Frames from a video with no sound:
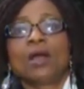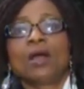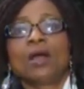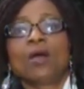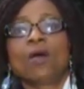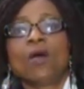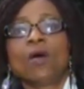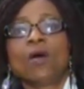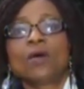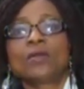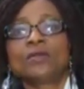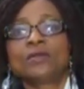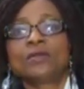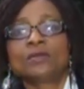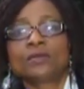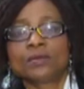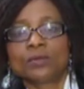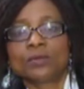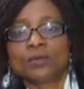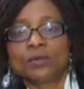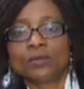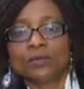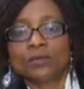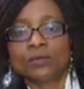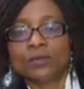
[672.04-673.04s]
on
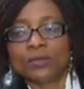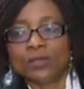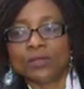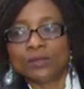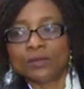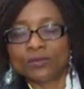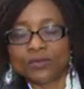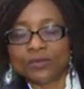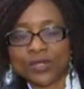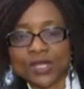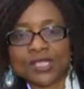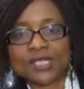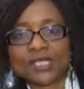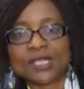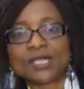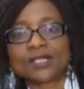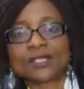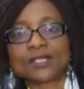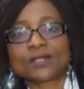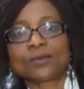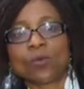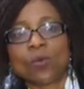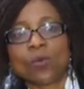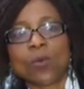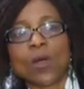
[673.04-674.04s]

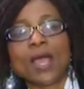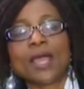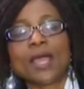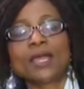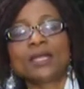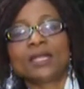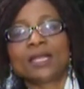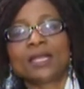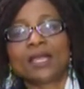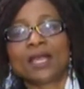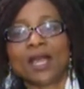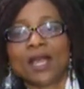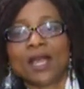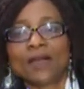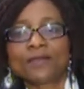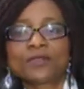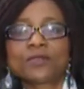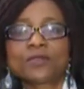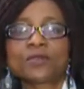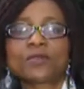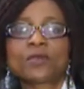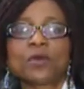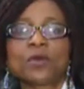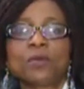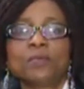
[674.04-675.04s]
reasons why they have
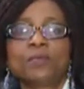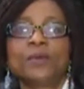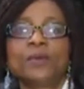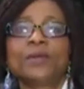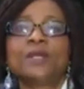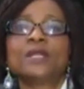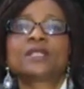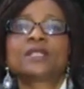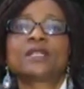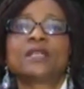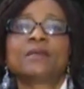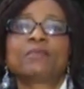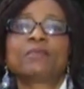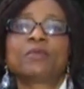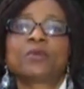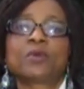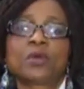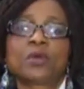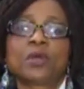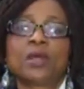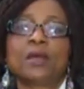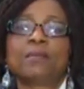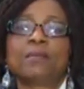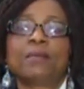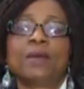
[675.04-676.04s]
to complete a
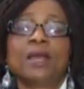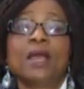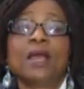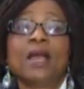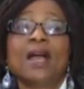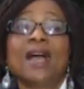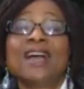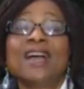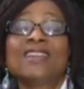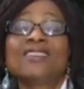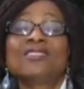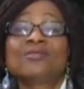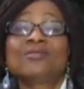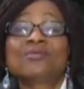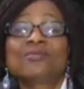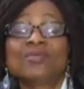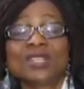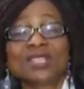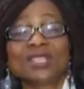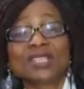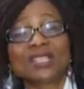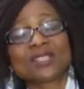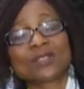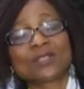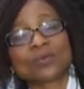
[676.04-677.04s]
program and the
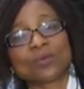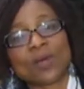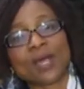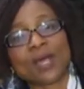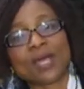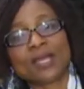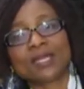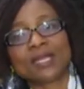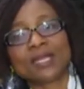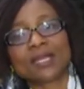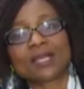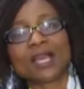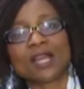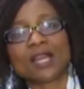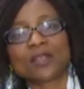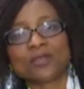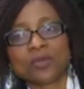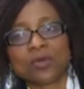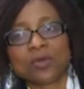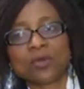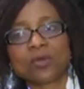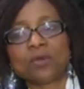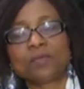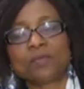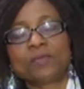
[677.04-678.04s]
reasons why they
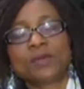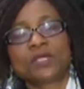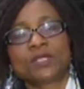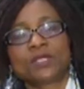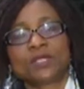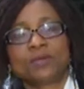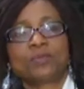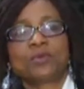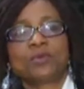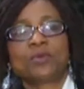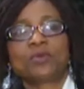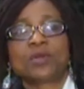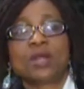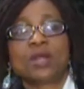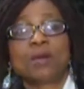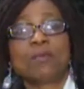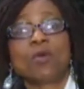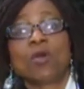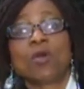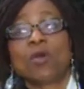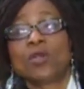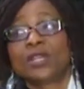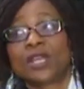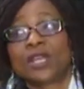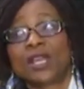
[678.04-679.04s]
cannot complete a program
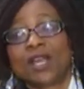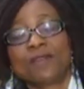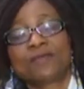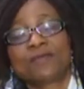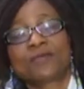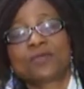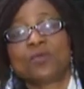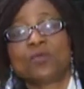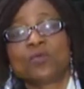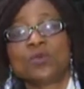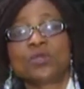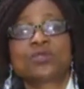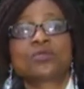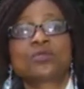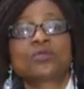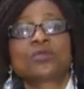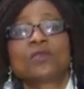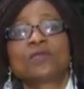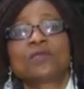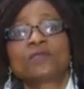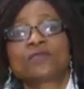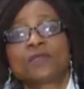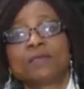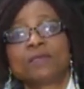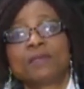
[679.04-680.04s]
or they have to
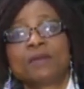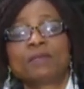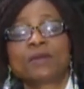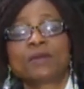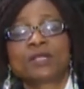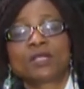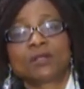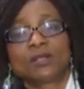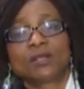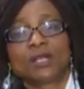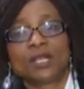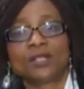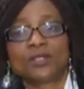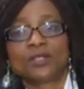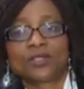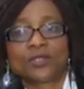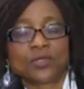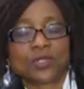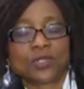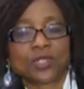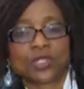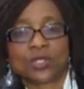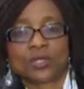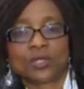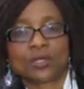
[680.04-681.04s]
withdraw from a particular
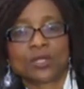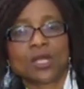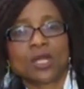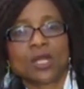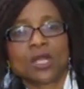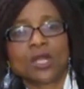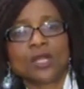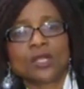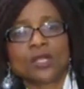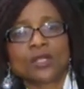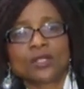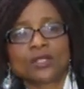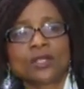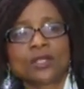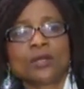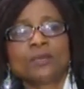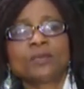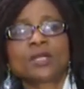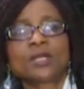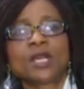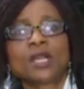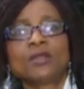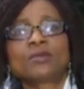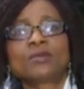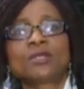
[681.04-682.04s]
institution.
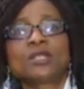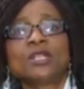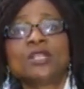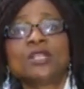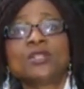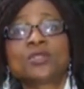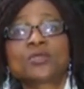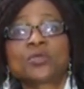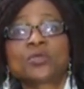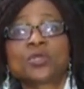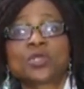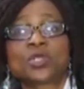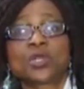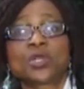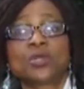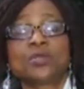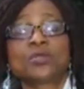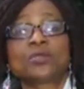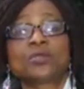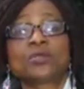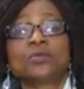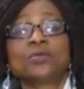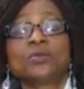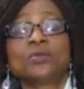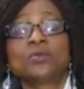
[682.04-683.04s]
Sometimes
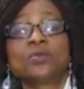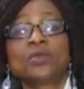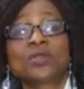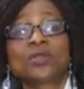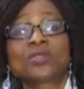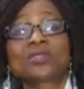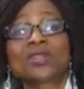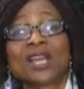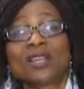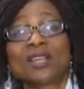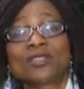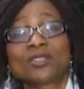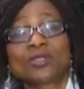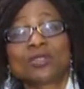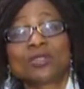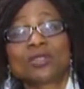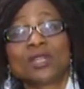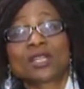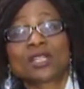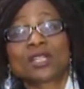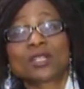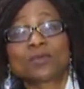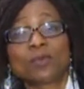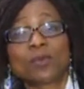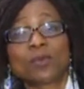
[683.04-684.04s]
institutions do not actually
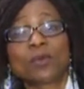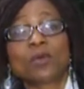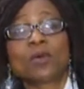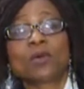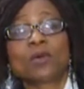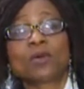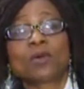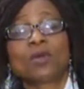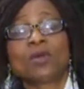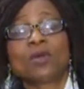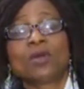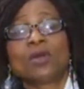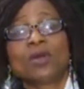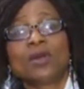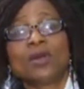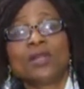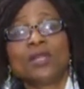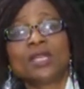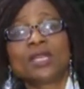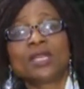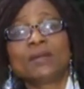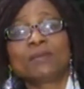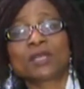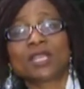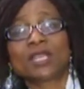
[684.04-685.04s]
explore
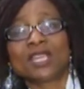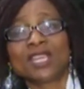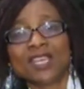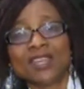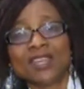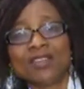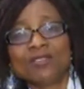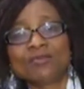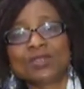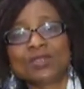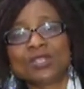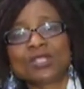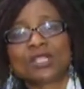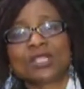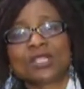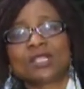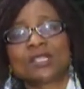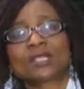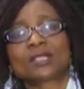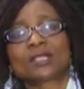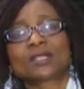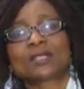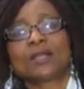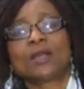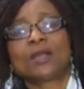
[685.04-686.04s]
the key
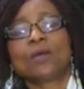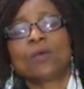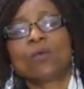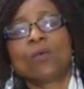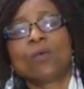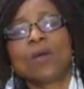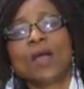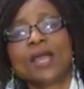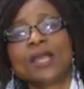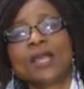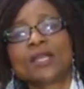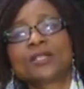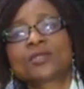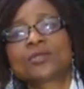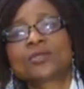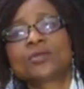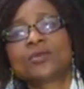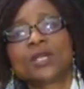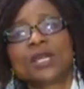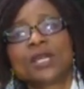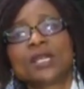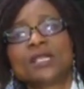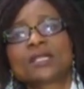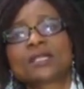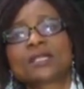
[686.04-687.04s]
reasons why
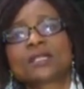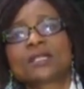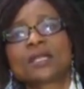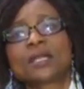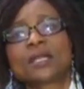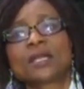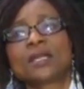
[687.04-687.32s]
students